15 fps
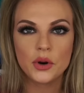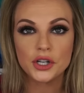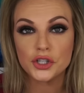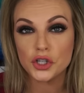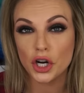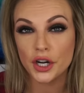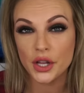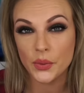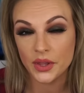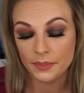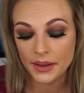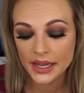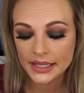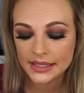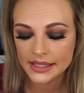we're starting with
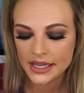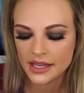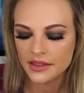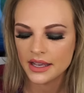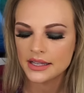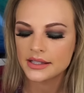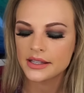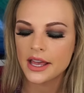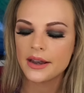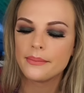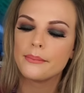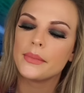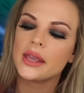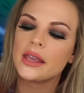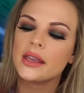Pixi. They sent
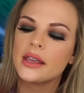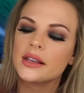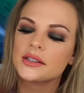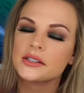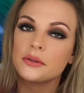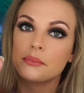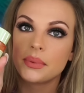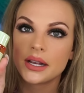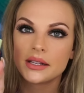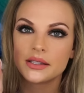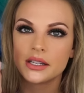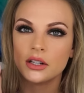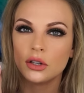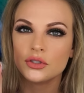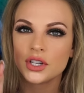me some
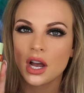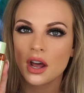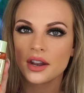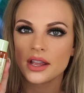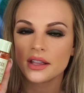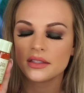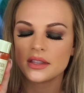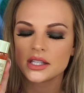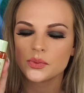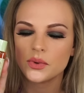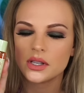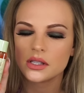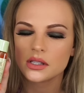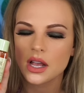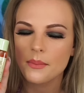Pixi Glow Tonic. This
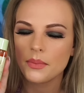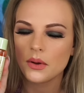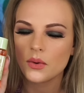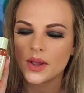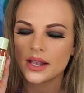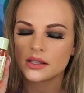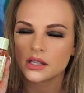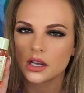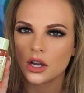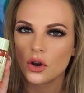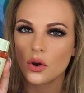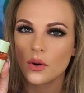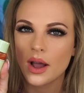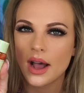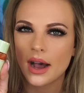was a couple of weeks
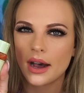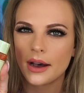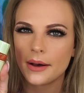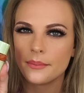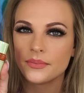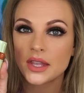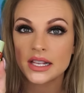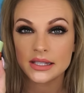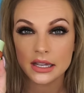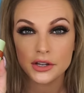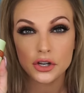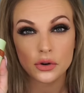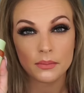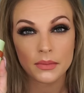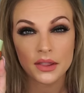ago. Um, they send
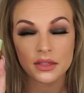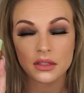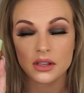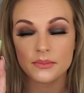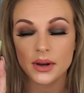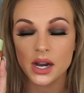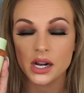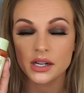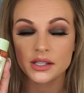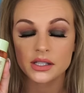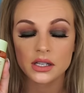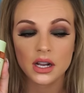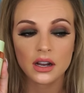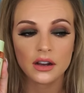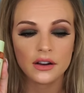you a monthly
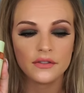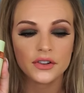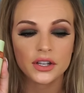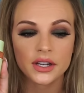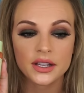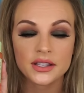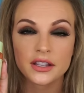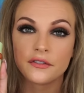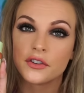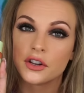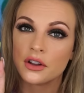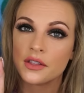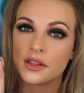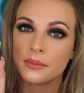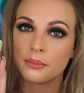box of goodies if
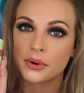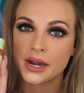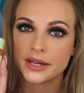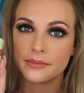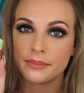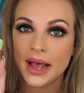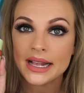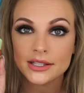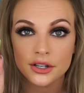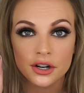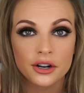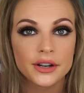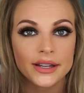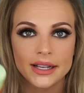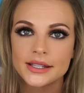you're the brand ambassador.
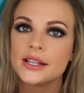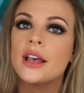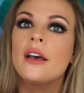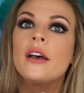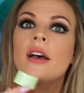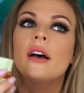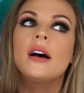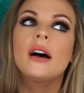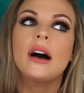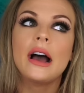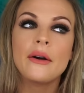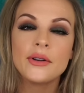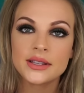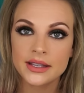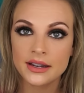And yes,
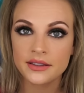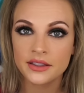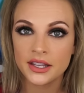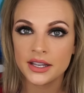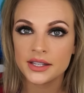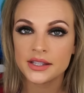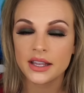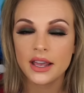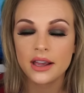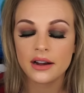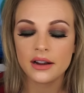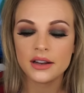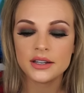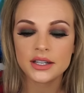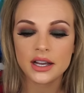I was sent this
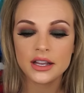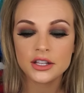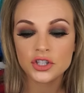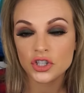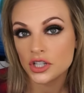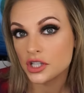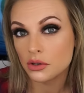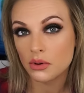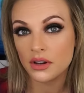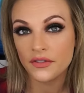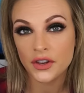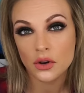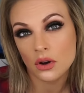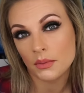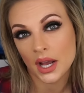and it's just to
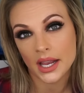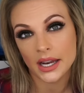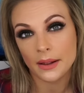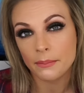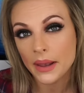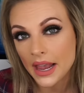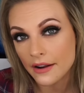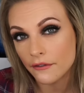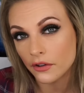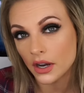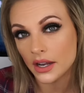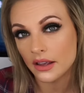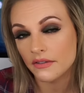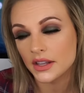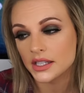review. I'm not getting paid for
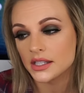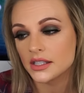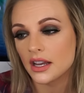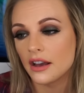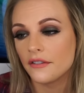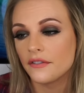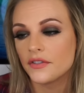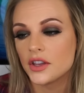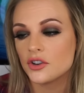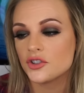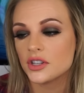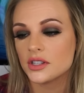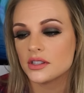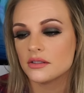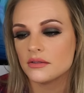any of this stuff. They're
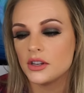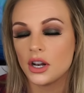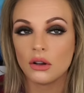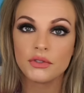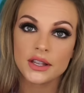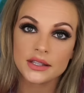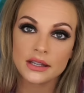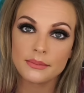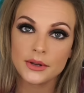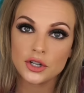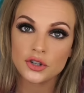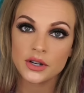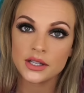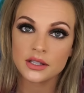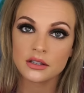just, you know, they send me
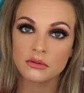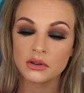treats to